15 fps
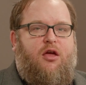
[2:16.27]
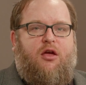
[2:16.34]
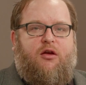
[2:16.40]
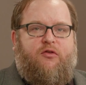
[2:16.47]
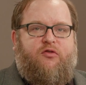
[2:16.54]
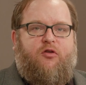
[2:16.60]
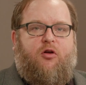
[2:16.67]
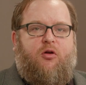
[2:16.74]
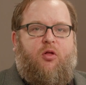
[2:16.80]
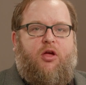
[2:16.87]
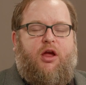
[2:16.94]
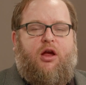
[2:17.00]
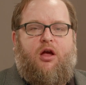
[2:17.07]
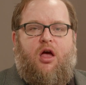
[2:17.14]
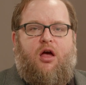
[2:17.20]

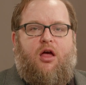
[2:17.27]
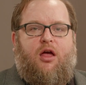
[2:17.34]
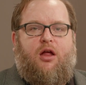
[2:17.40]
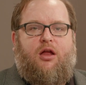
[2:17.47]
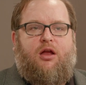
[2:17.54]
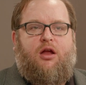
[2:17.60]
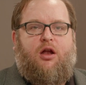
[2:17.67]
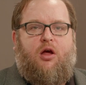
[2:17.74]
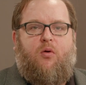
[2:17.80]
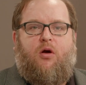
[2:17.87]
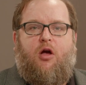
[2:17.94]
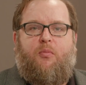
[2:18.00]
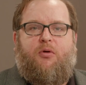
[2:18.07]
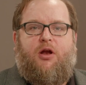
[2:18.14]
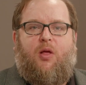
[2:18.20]
Certainly, a
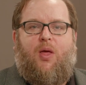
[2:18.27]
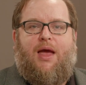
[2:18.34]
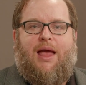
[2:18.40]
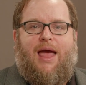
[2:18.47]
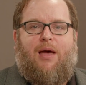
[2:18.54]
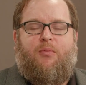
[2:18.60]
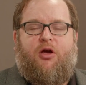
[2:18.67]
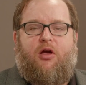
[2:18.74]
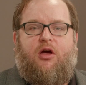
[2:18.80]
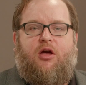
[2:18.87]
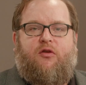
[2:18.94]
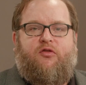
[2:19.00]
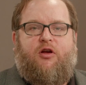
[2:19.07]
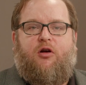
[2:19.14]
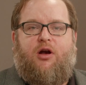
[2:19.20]
company like Abaca
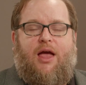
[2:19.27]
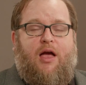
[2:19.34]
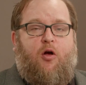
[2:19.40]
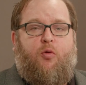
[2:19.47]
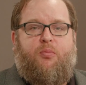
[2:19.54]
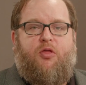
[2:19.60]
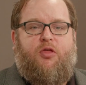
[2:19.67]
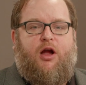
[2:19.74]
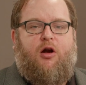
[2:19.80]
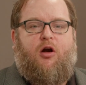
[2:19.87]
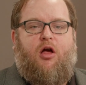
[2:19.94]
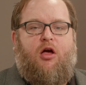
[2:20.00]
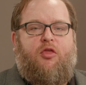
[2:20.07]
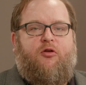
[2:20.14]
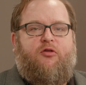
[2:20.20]
is here to help, and there
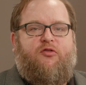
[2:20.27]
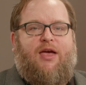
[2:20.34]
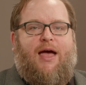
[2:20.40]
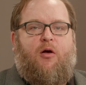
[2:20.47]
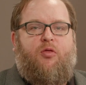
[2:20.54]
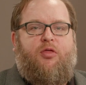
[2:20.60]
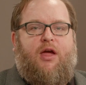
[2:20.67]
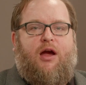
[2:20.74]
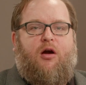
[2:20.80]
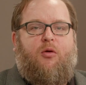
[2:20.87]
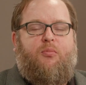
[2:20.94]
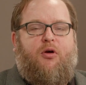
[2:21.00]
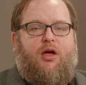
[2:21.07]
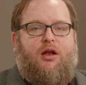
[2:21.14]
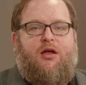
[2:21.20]
are others out there,
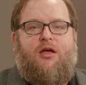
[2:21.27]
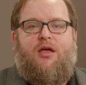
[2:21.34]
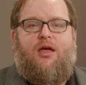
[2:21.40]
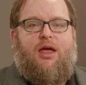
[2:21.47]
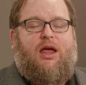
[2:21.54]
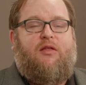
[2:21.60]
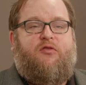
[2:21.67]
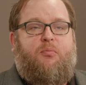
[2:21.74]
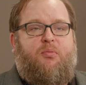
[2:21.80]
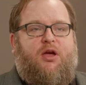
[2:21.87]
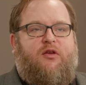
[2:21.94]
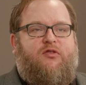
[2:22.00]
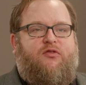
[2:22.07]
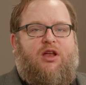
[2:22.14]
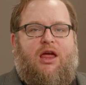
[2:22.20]
but it's a
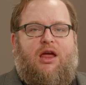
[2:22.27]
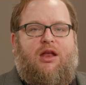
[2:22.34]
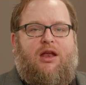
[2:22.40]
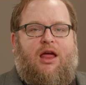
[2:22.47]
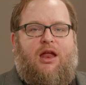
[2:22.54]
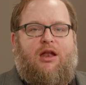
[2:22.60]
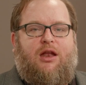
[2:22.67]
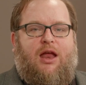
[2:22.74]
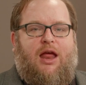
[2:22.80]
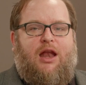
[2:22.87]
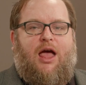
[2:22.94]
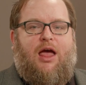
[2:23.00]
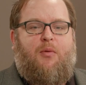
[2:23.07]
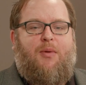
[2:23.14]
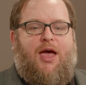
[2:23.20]
big state, and
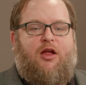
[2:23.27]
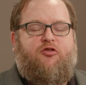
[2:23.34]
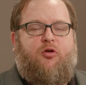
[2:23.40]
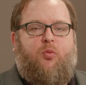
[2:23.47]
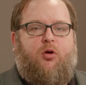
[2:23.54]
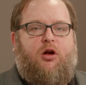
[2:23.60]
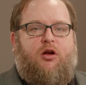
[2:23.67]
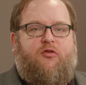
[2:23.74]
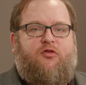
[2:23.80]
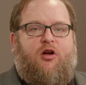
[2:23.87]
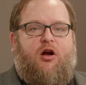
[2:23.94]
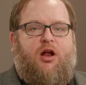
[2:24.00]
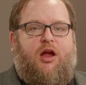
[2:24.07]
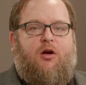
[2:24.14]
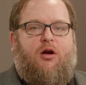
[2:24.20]
I imagine we're going to
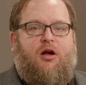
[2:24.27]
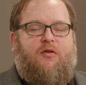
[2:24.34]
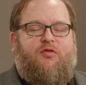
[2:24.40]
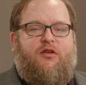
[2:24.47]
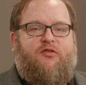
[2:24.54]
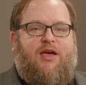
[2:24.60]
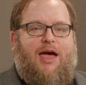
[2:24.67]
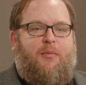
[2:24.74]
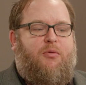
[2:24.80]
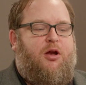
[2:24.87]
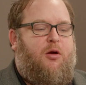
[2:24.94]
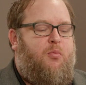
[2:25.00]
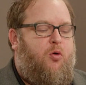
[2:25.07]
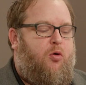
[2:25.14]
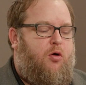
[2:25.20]
start hearing of this
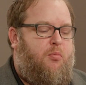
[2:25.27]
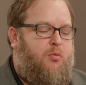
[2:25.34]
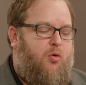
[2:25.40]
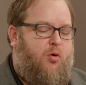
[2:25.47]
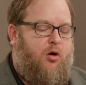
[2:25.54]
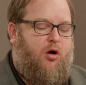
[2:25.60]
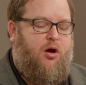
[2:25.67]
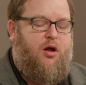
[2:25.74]
happening more and more